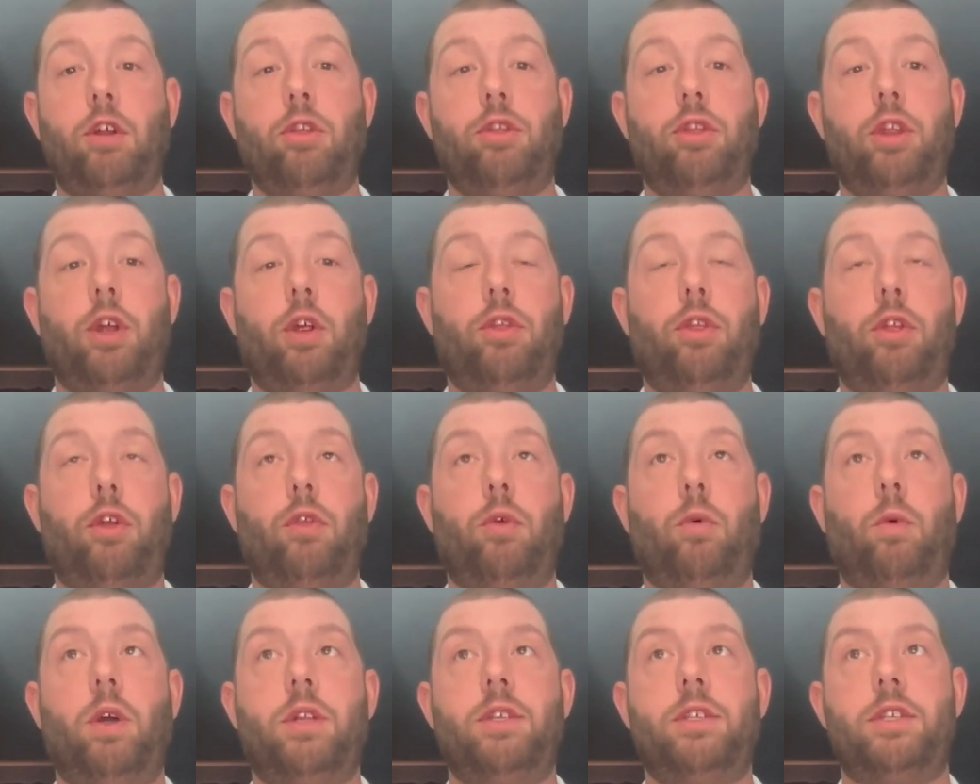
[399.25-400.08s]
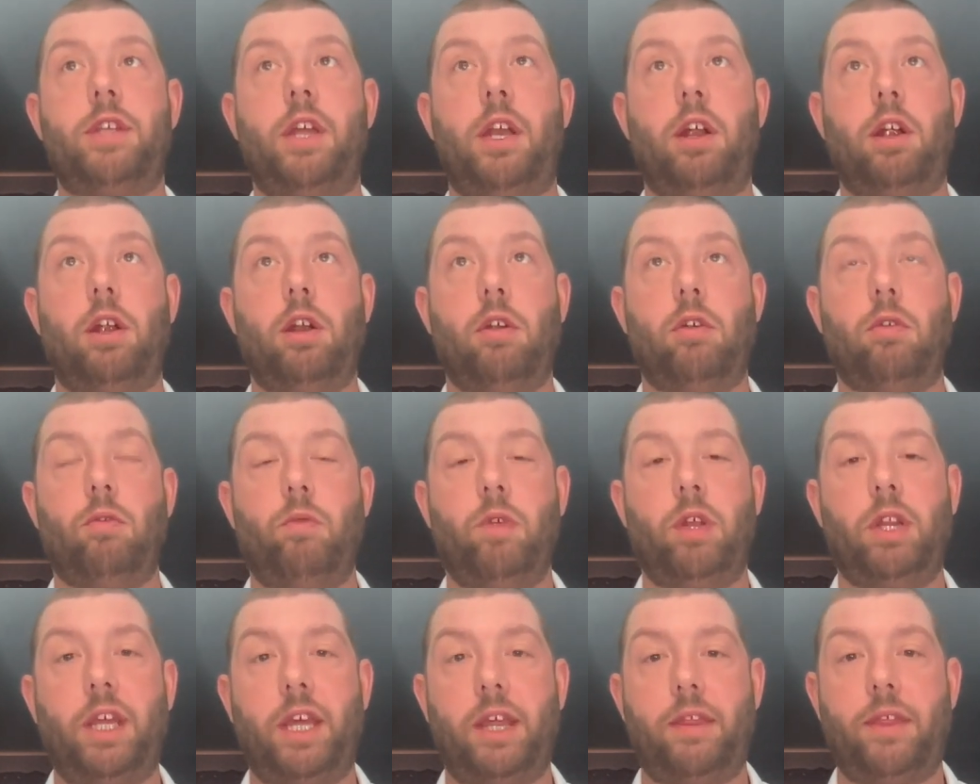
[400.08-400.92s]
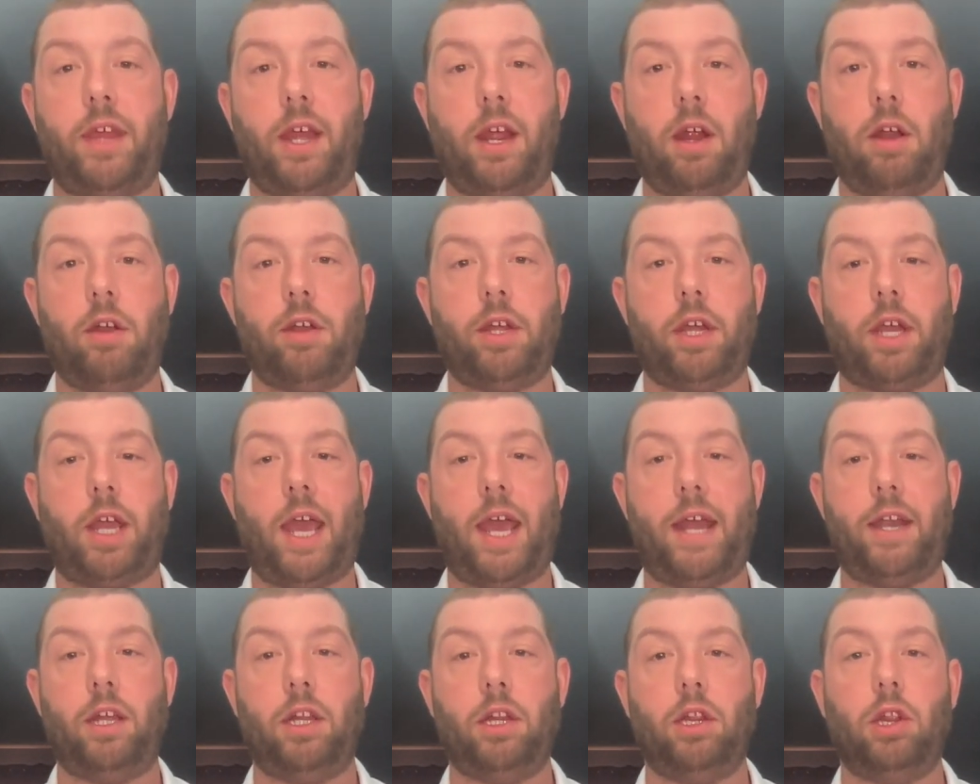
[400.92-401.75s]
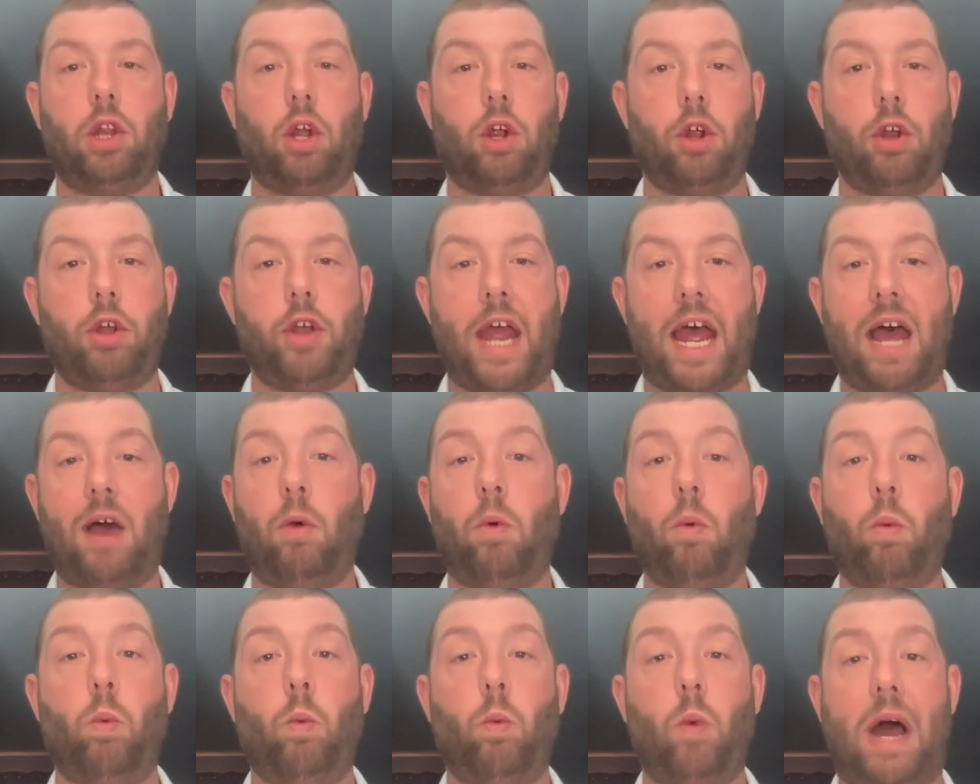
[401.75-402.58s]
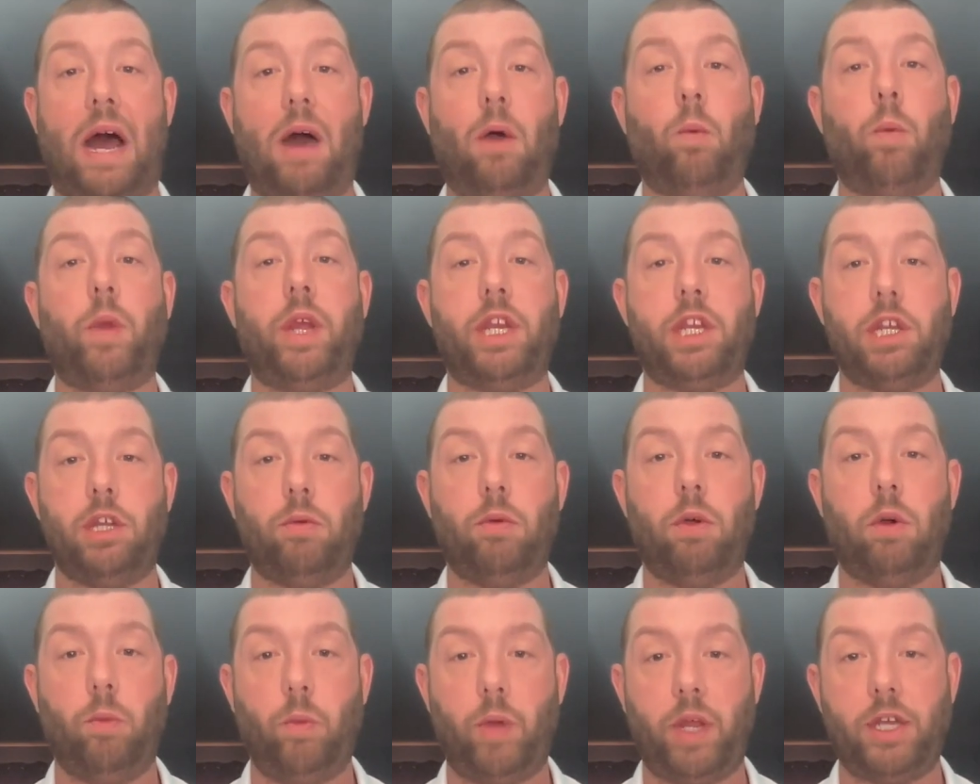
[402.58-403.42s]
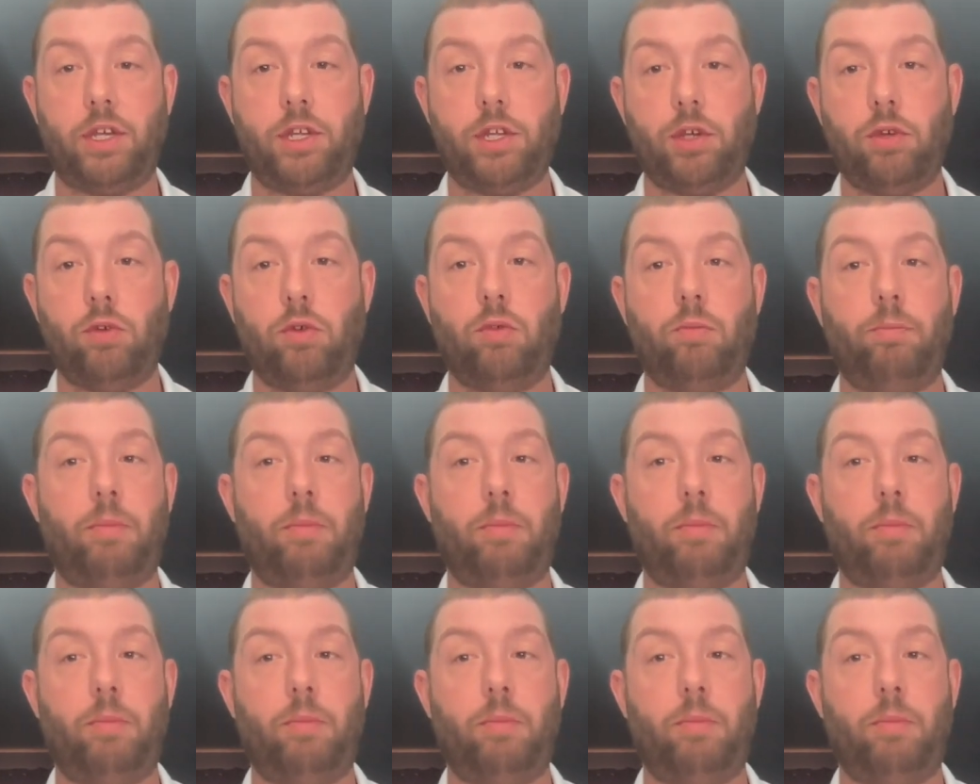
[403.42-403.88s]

they're the ones that are really there to kind of learn how we do what we do.